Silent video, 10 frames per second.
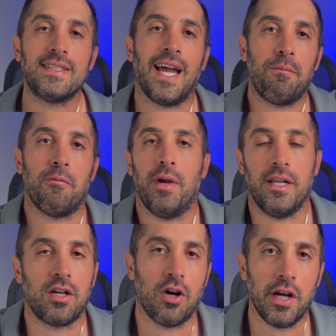type of
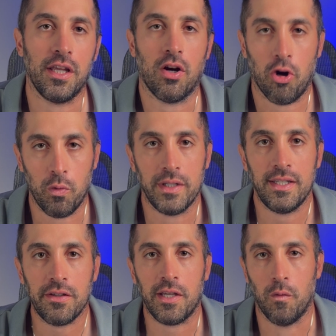bradycardia are we
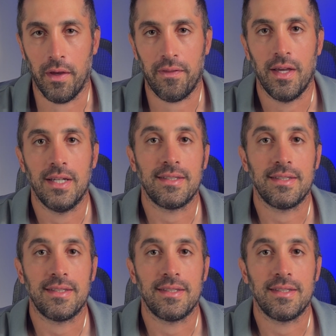dealing with?